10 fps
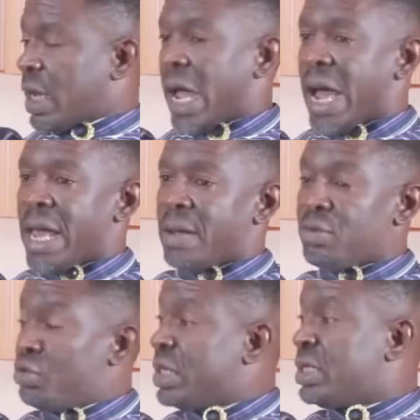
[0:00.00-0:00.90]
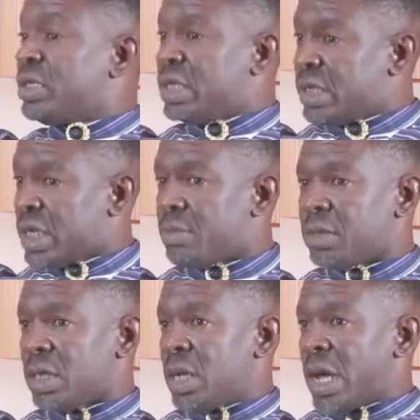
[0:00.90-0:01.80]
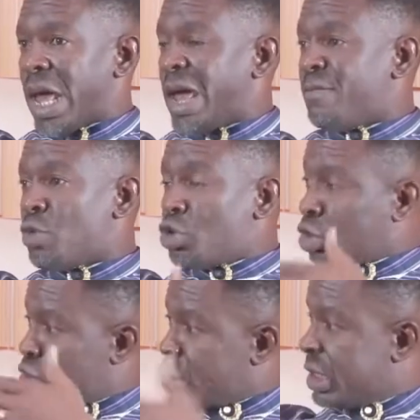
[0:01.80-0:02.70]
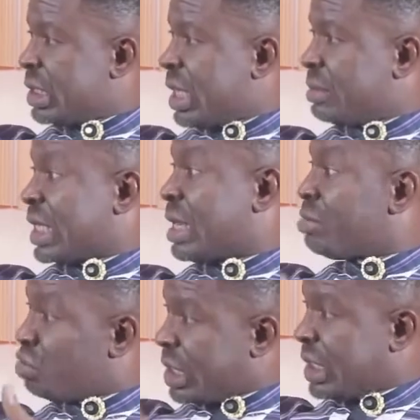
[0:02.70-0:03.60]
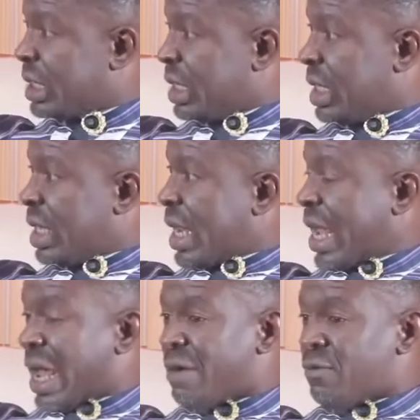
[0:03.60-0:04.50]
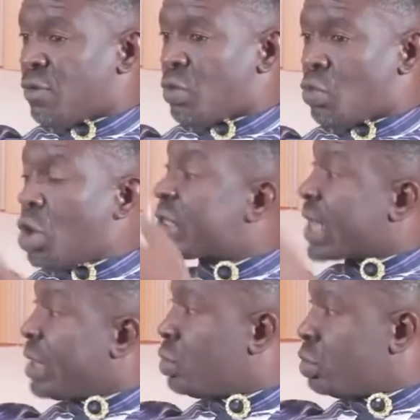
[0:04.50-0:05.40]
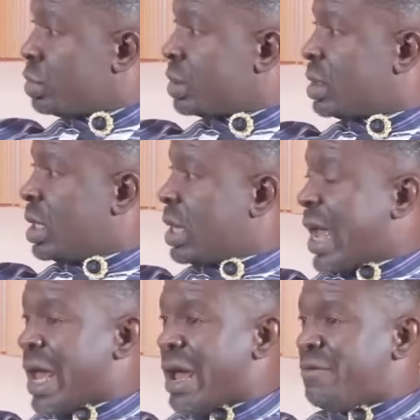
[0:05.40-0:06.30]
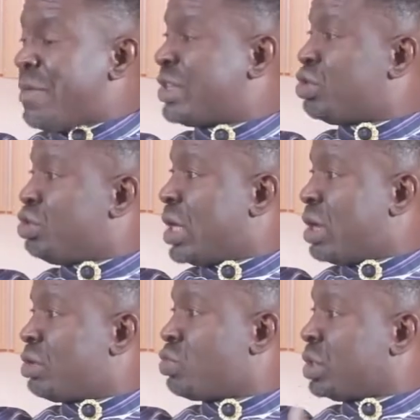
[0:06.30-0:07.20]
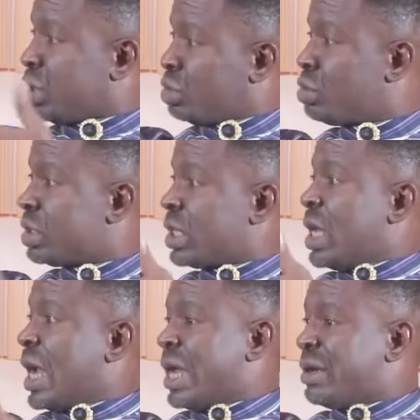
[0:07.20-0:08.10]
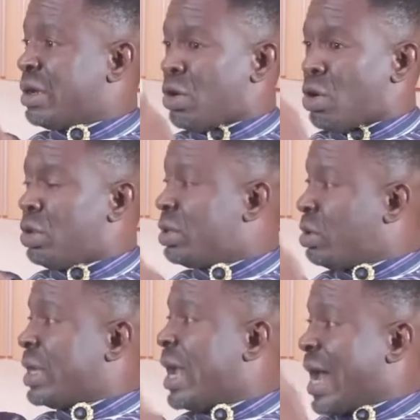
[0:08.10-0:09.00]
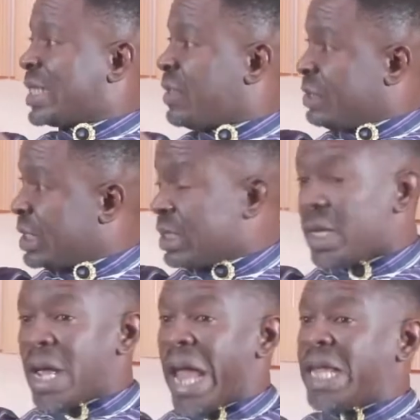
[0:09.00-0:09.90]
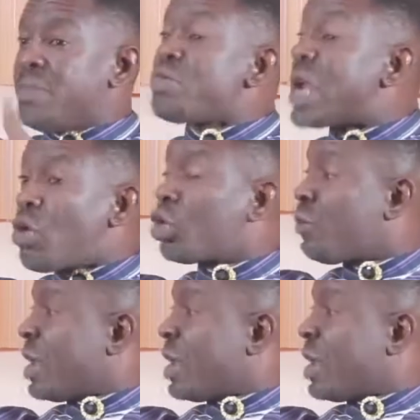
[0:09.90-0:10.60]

I am creating systems. I have production systems that I'm creating. I have work schedules. I have material requisitions and all other activities. I keep record of